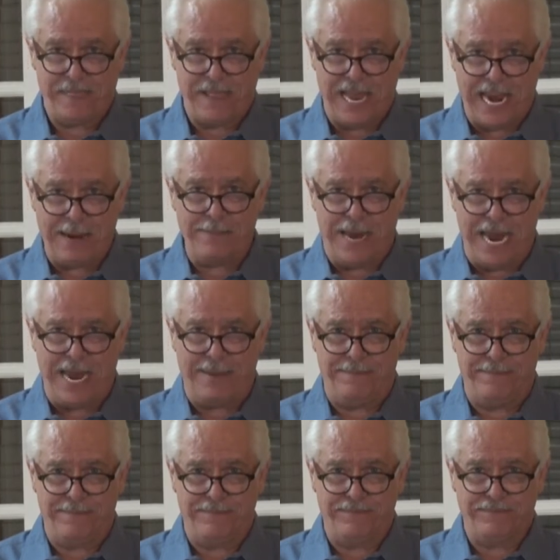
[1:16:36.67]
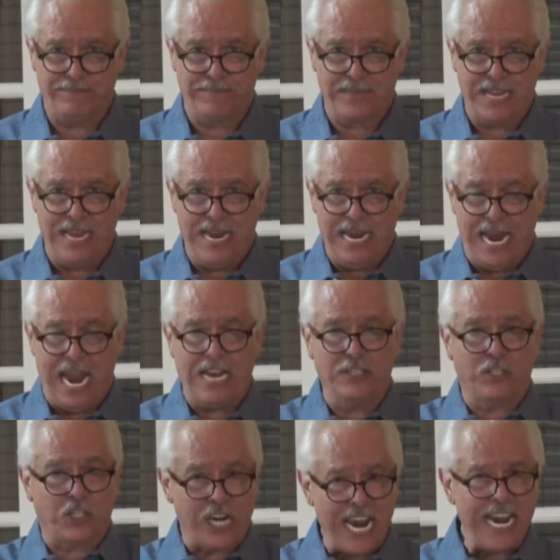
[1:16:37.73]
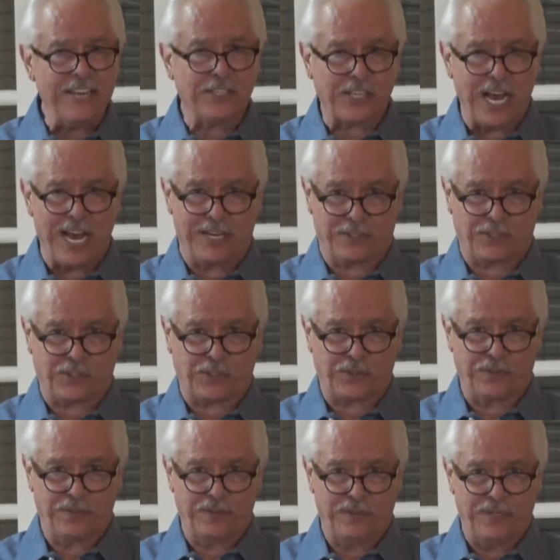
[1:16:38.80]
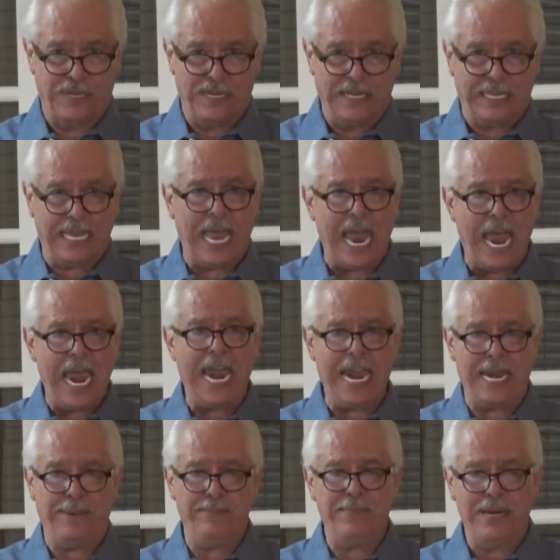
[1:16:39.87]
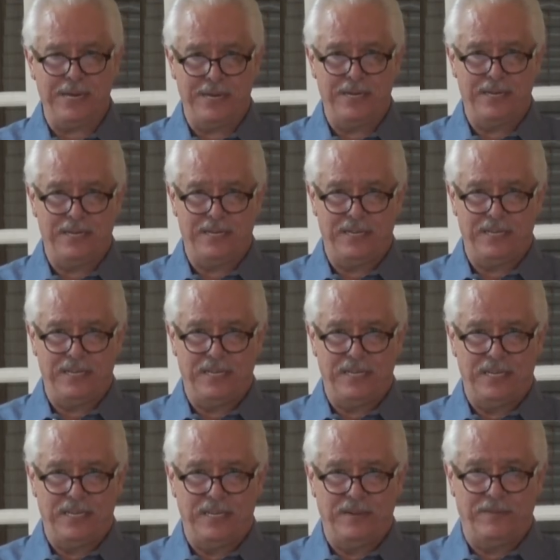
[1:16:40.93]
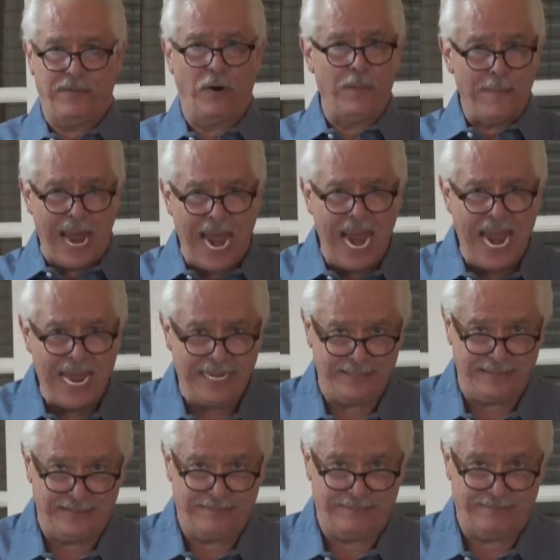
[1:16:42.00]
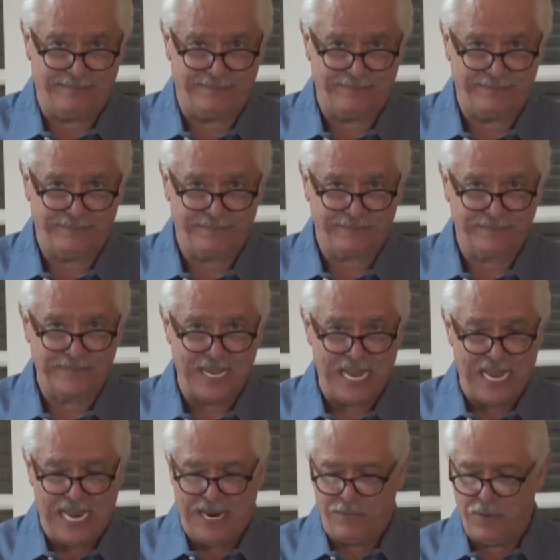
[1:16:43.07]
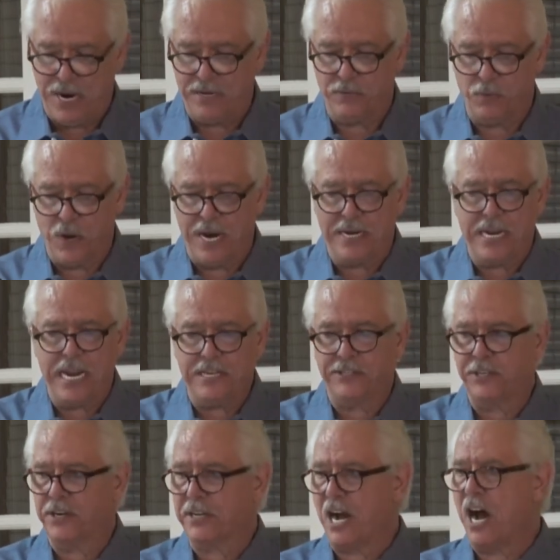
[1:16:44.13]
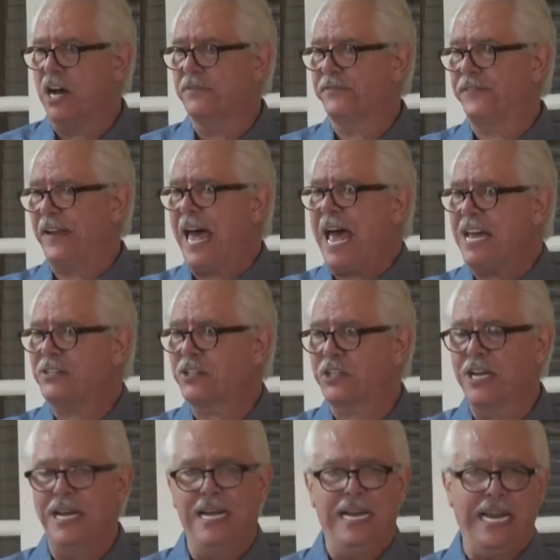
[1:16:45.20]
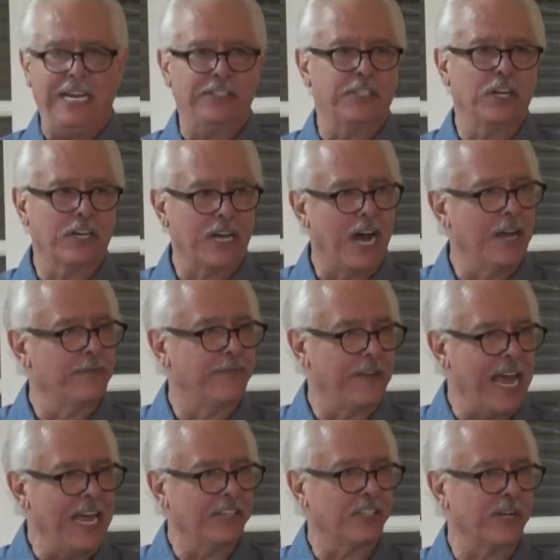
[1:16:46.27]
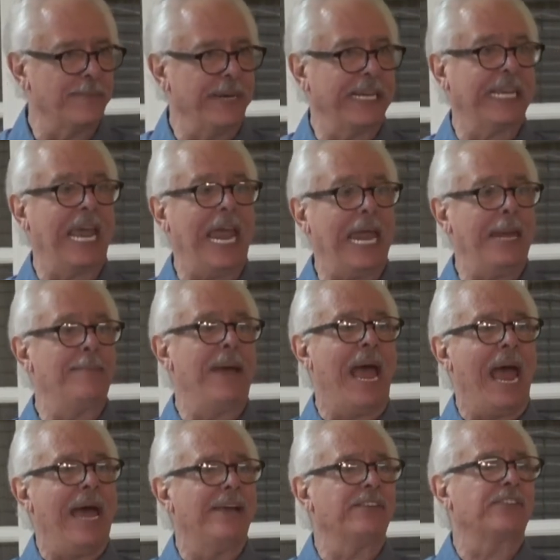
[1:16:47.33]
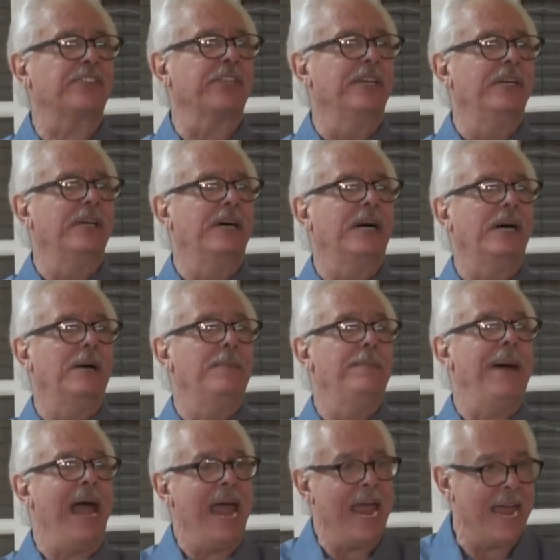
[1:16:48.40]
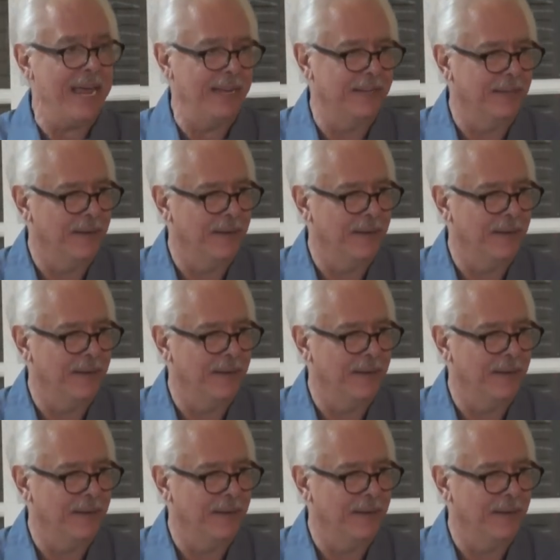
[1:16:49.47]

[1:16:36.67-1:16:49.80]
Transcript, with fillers: Amen. And Jesus came for man. When, when he took on flesh, he took on flesh and became as man